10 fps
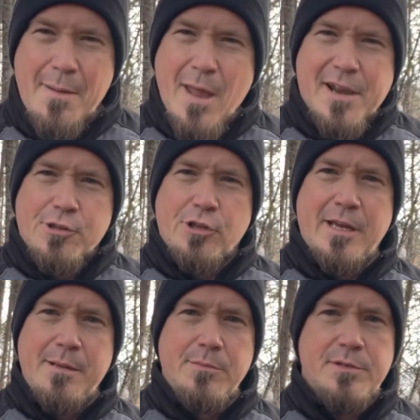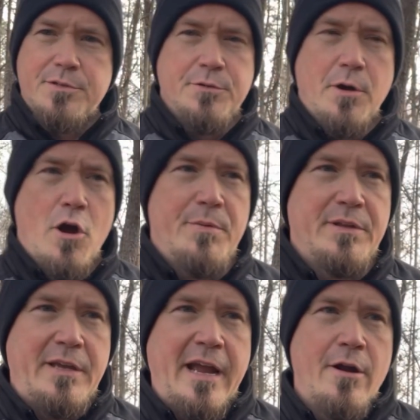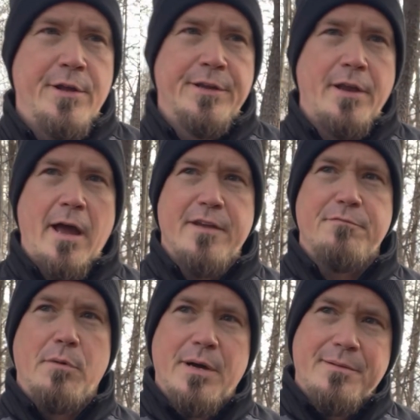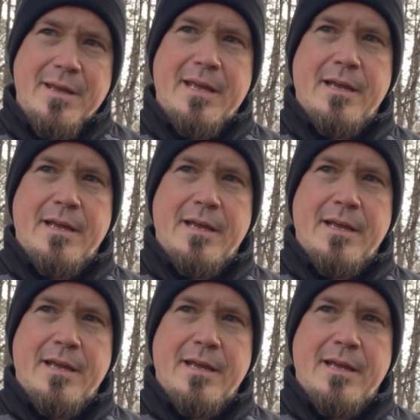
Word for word: I'm not ashamed to open carry a knife, but